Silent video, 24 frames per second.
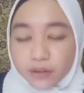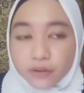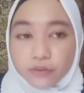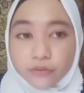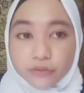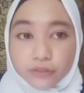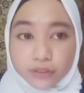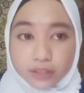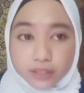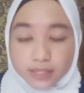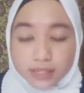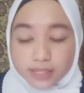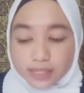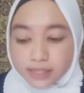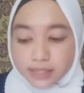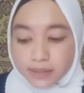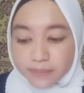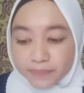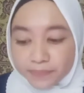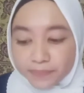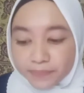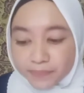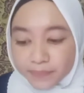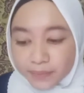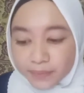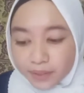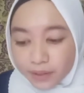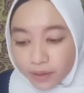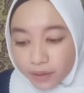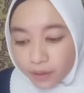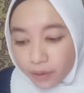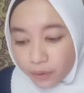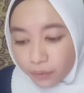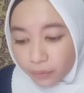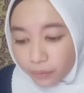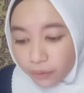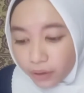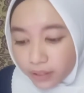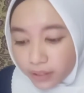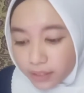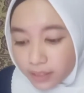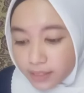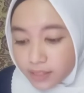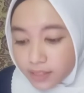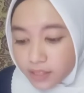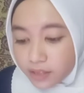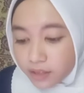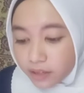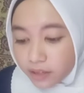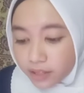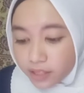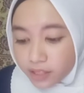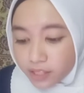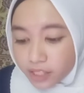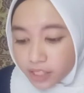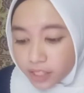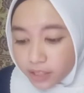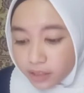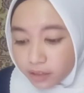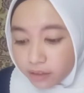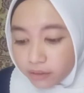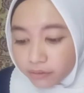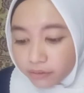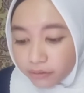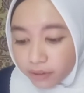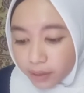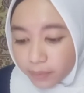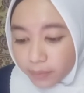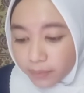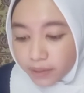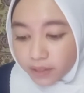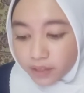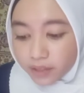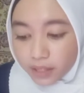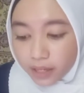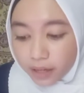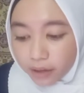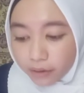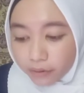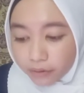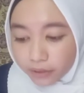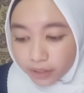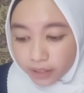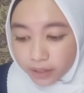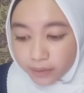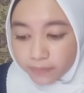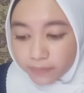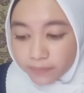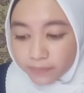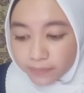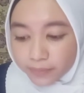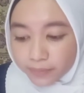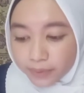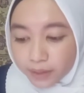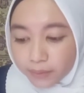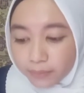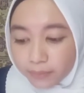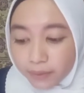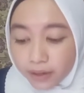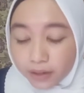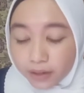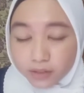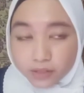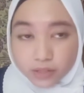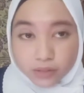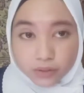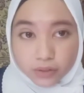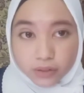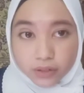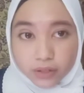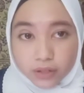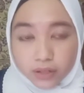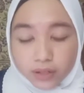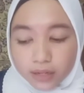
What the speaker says: First, what is traditional grammar theory? My answer?